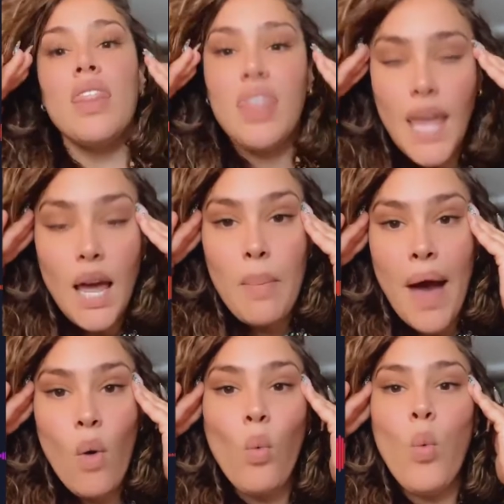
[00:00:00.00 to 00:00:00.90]
think
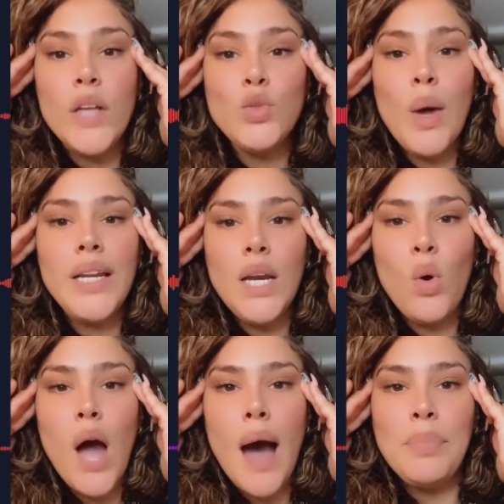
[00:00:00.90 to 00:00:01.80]
about, what do I need to
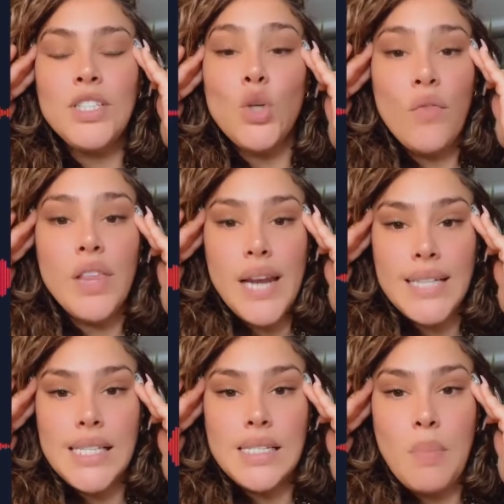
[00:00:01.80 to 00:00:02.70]
accomplish over the
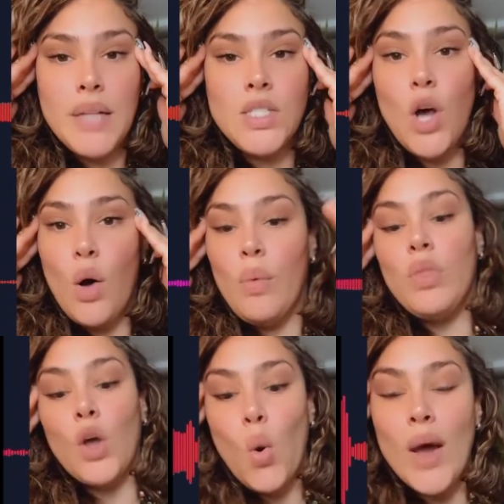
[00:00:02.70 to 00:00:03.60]
next 6 months? So
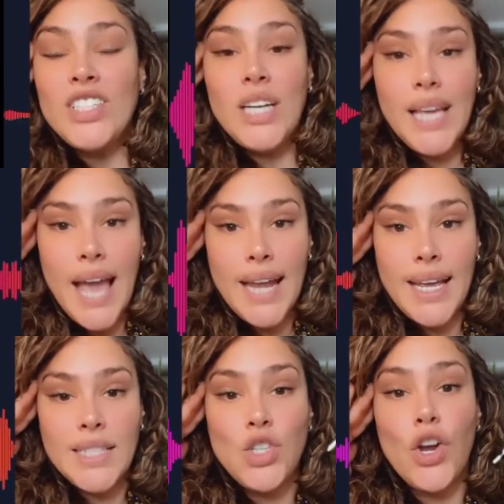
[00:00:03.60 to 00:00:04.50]
the question again
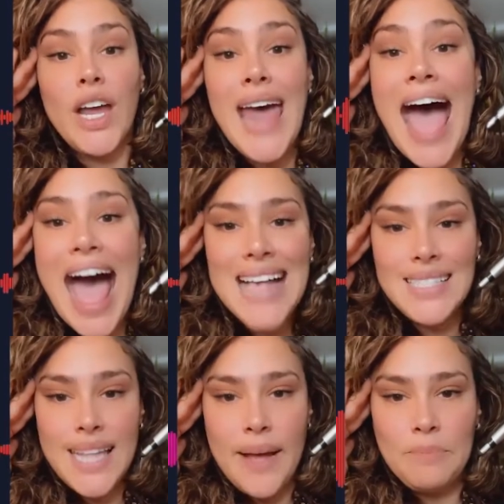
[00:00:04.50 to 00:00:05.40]
is, you're going to
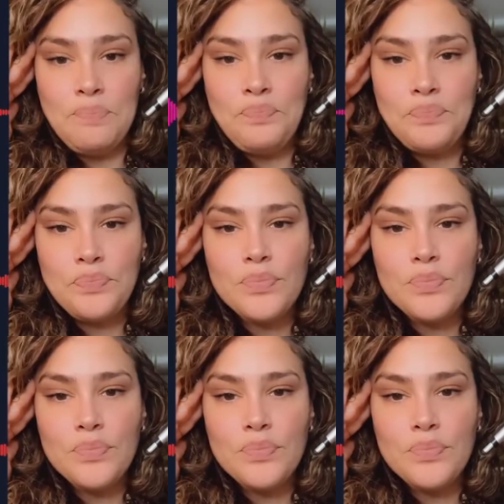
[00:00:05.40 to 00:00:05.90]
ask them,